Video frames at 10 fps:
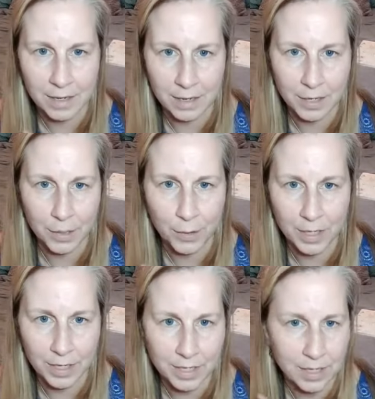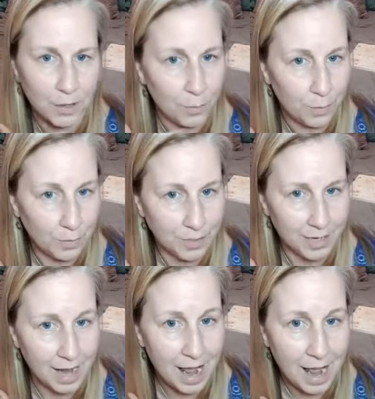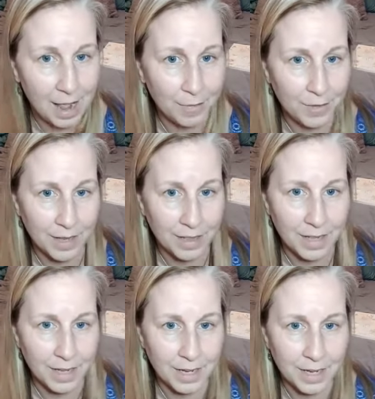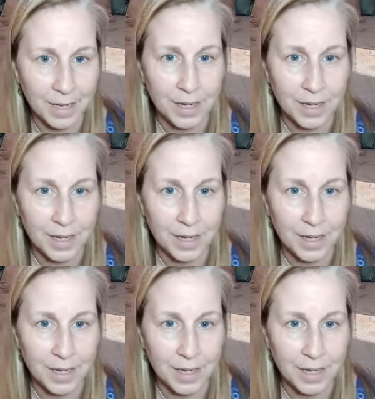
that you and this other person have, and then